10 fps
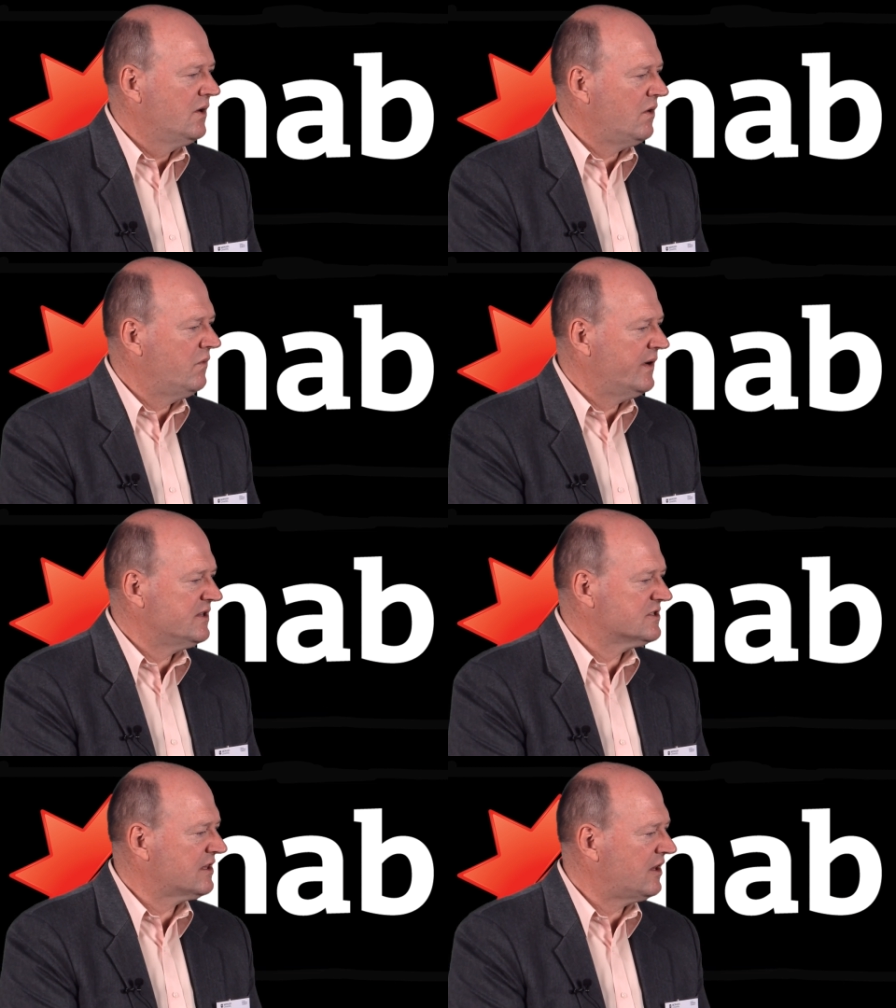of when
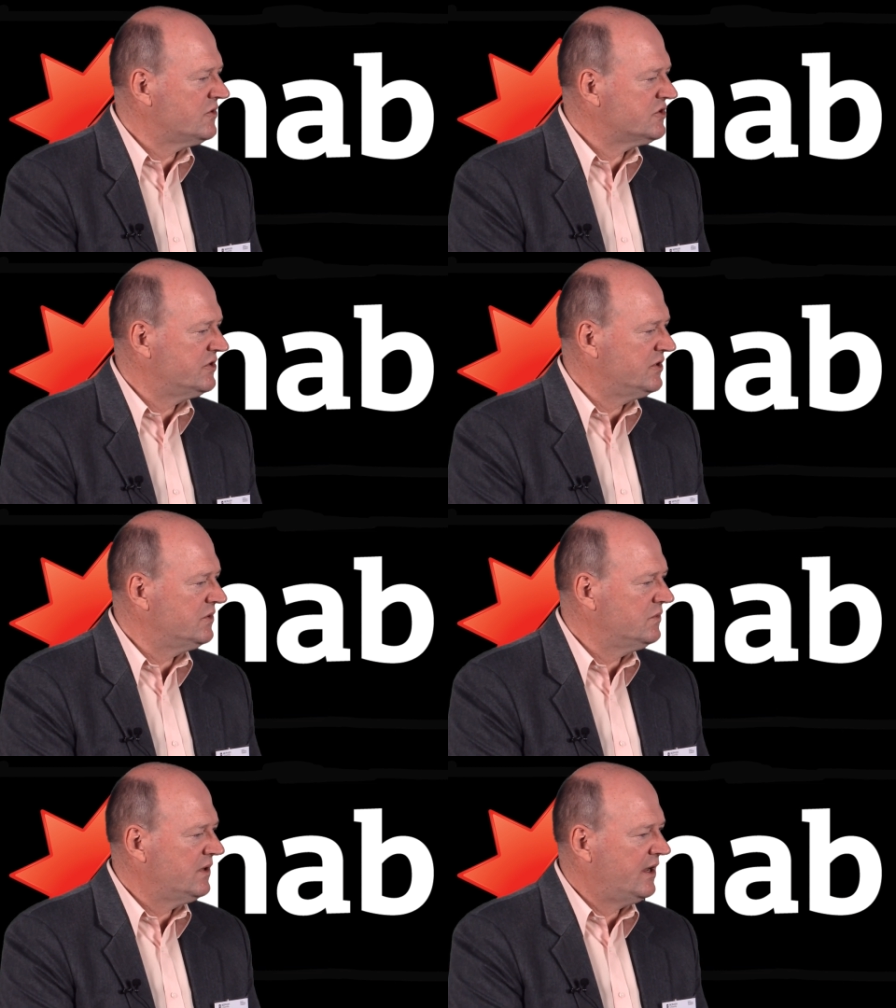it's close to
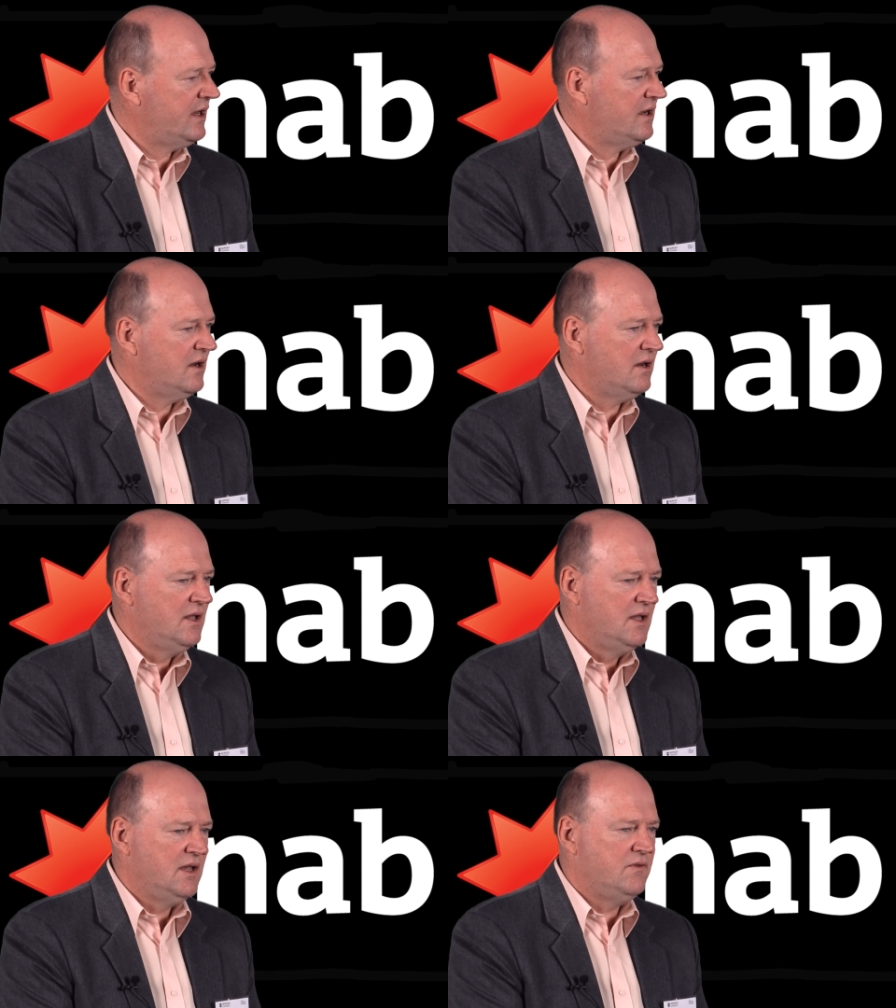you, and
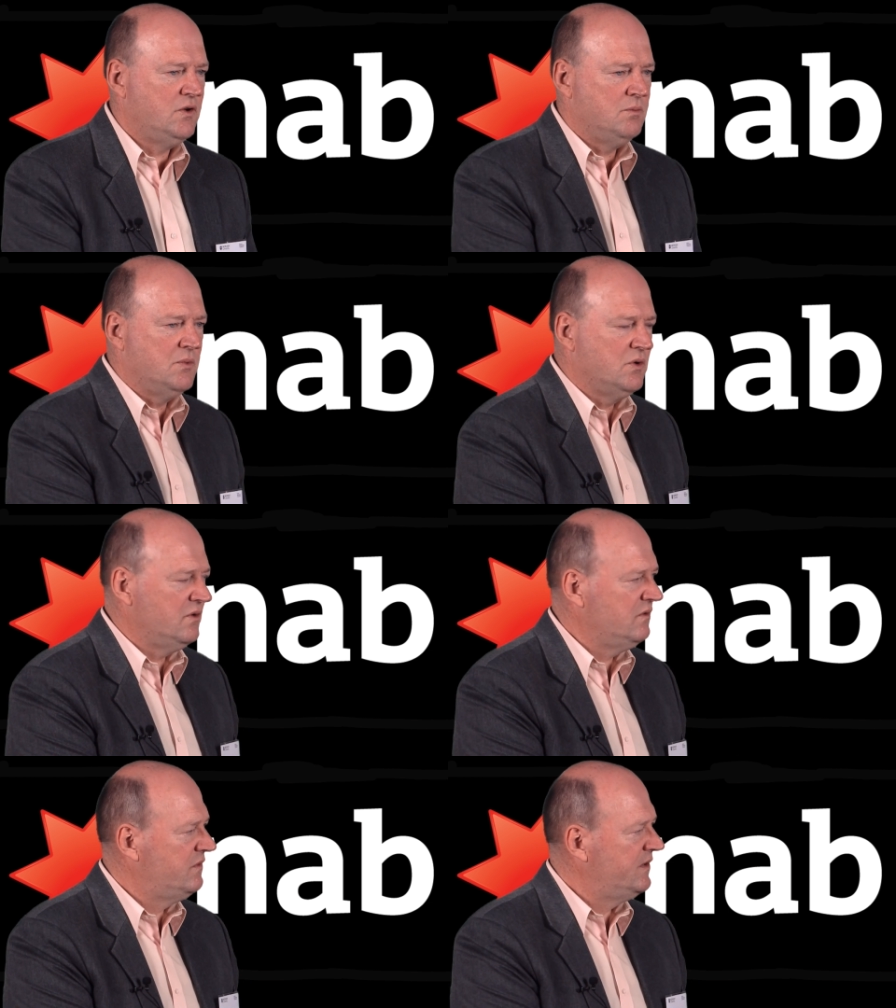if you
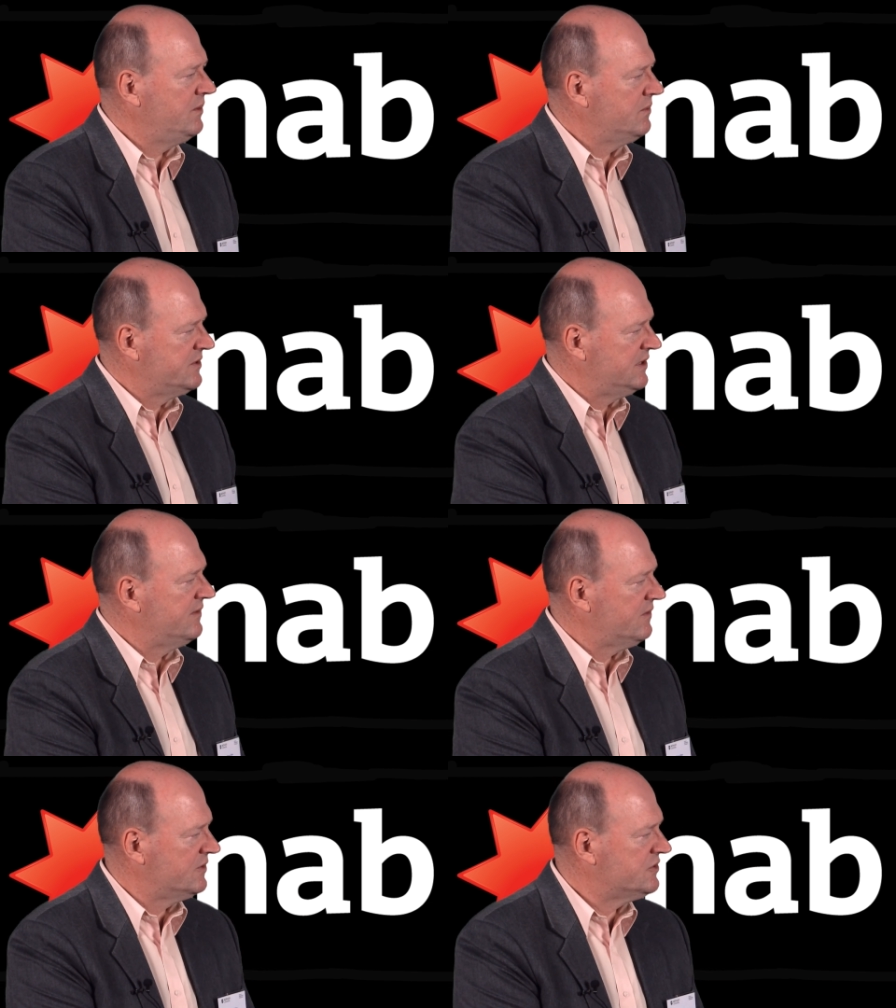move, it will
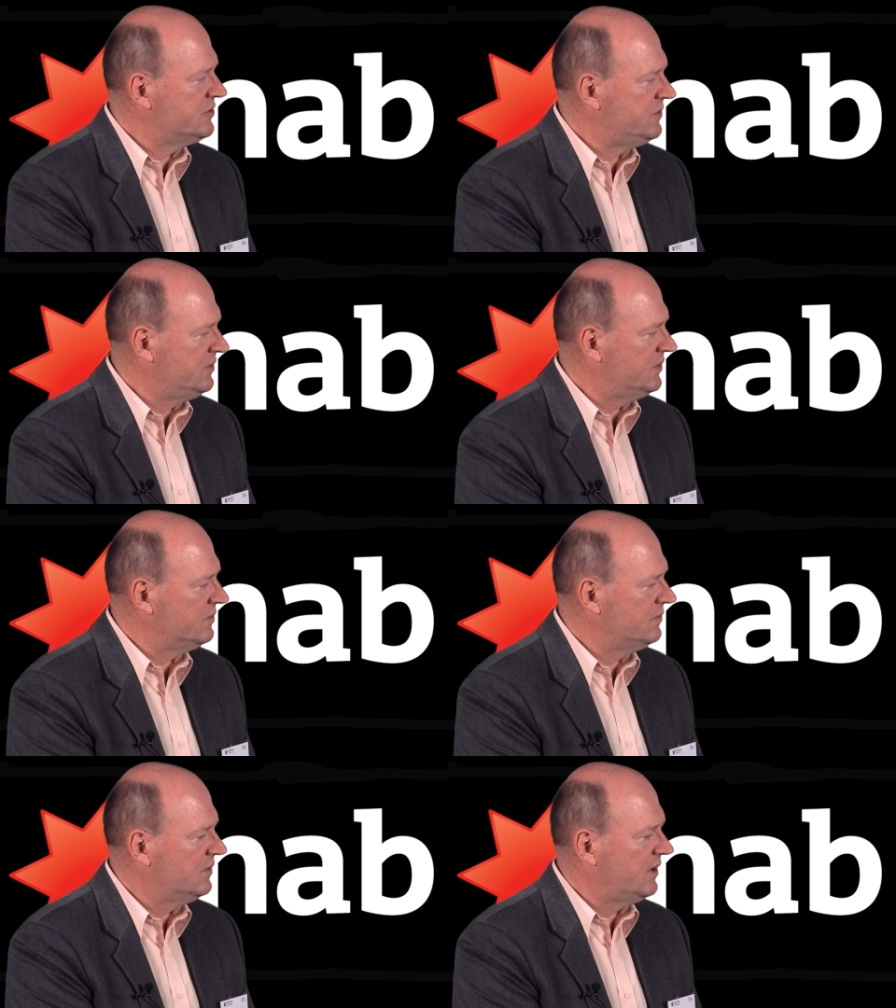deliver it to you.
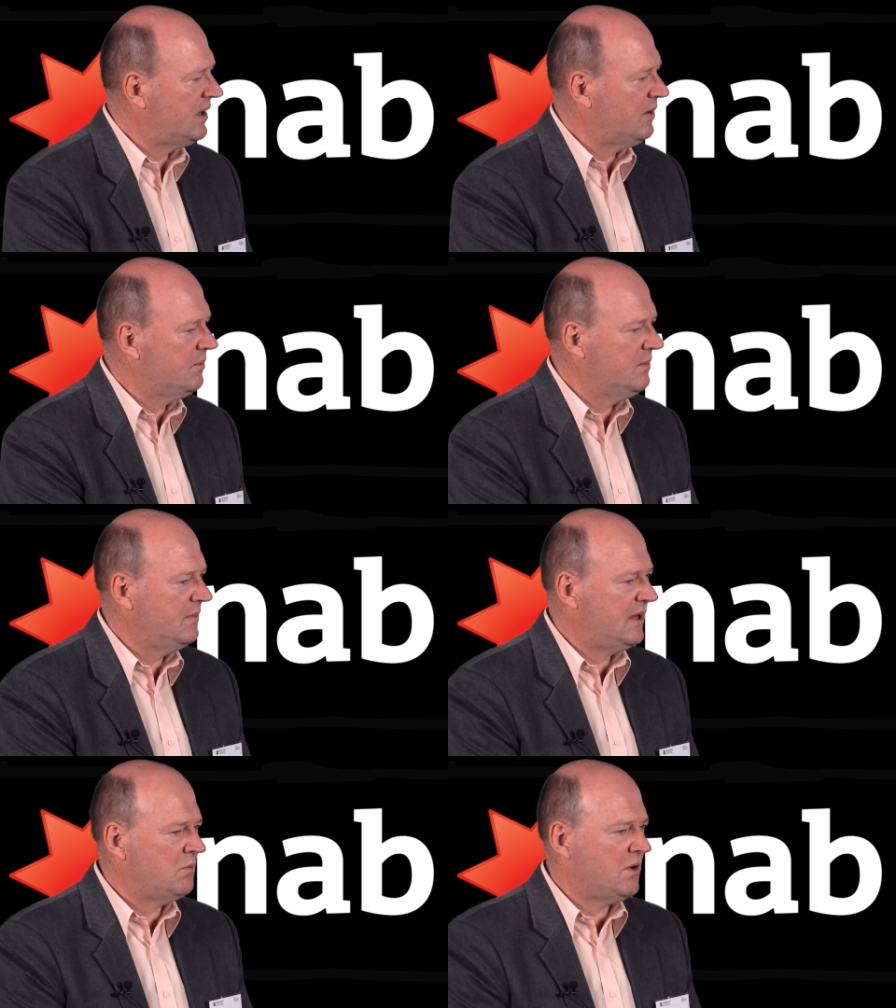
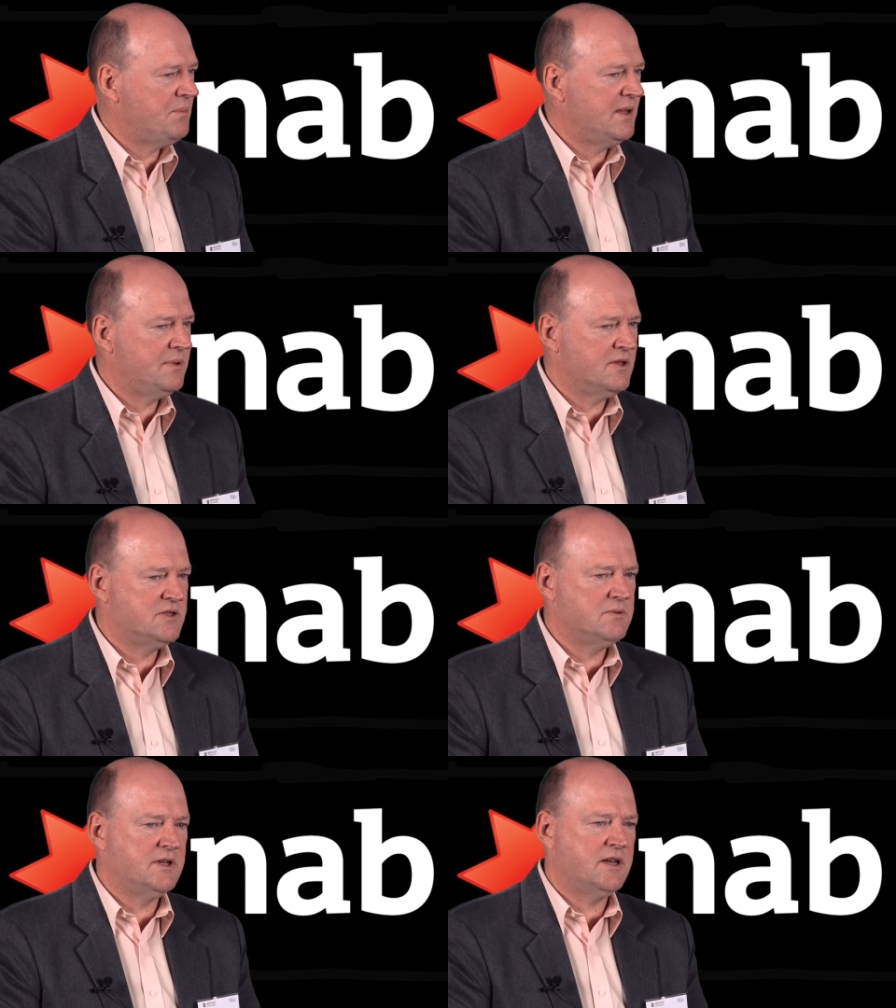And what people are
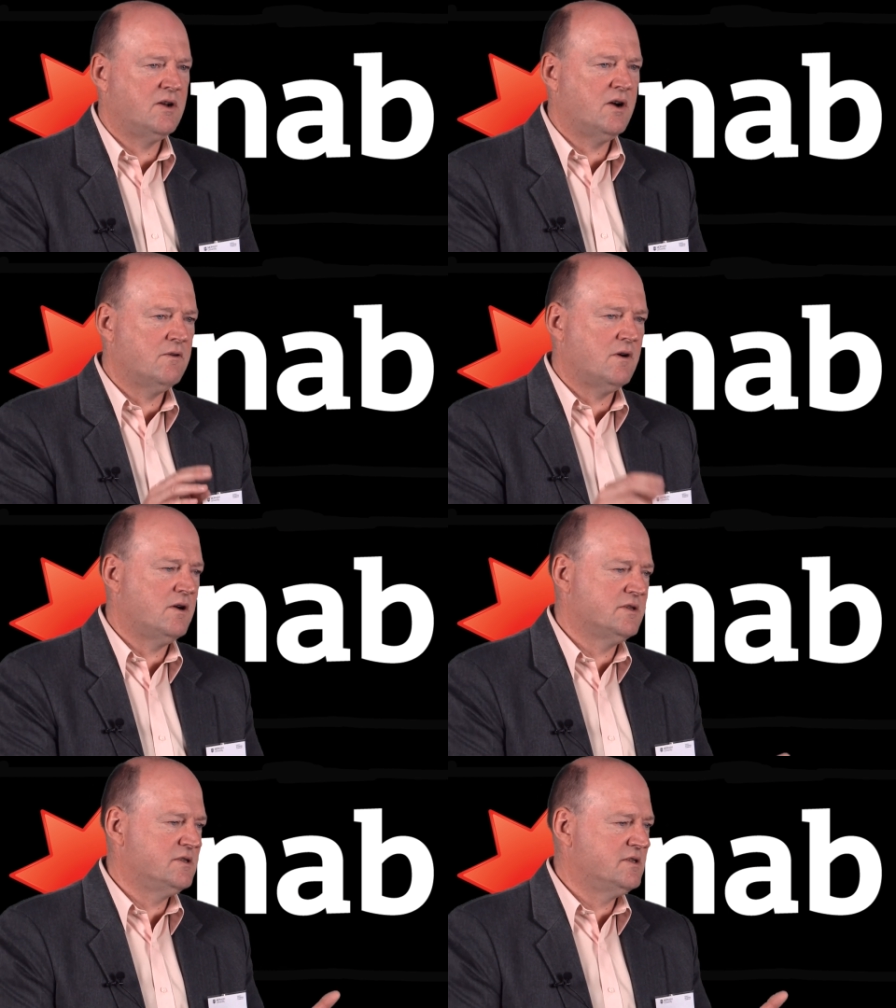doing in high
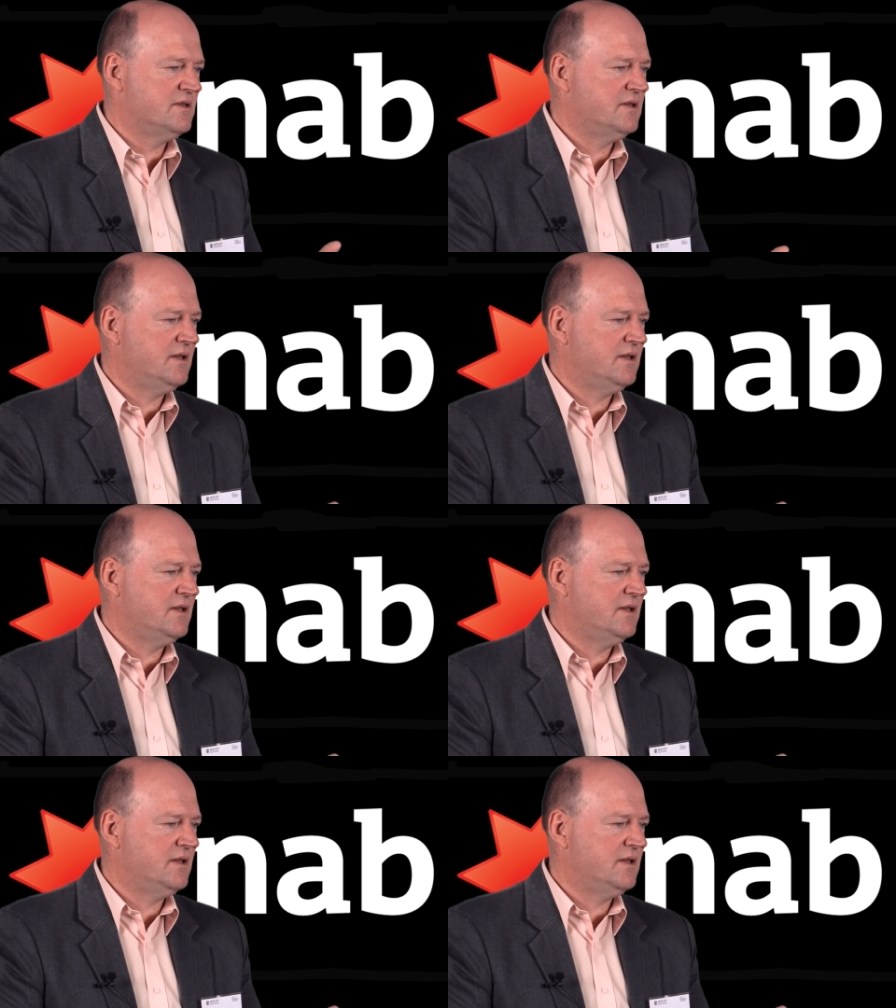rises and